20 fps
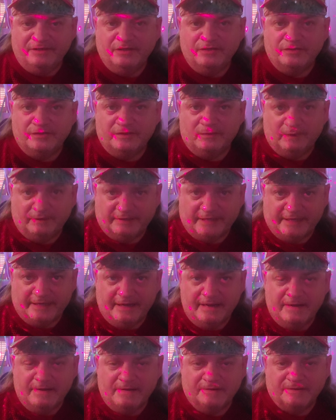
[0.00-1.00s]
using what they
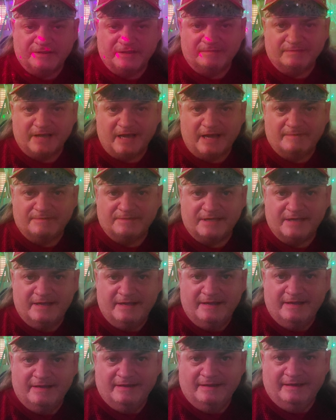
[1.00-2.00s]
know sometimes,
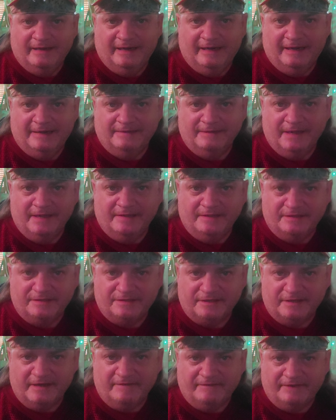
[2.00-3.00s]
and the
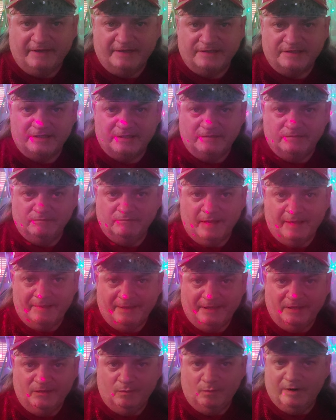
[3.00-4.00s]
significance and
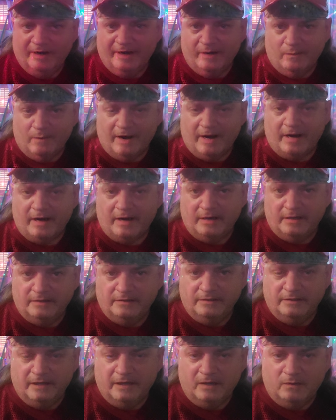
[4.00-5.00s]
maybe when and where
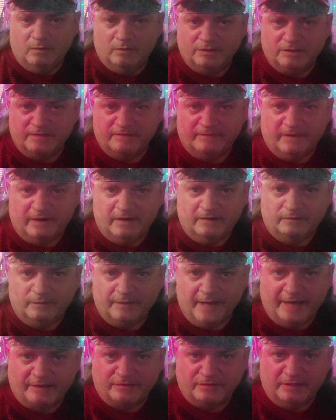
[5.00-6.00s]
and what's involved
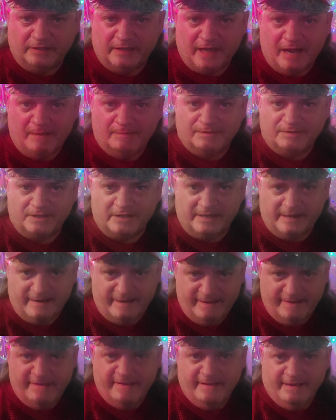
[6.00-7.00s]
with actually accomplishing
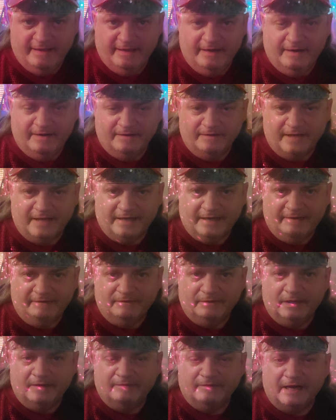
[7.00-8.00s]
that
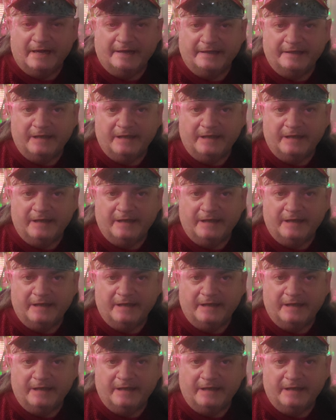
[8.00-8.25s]
level of, like,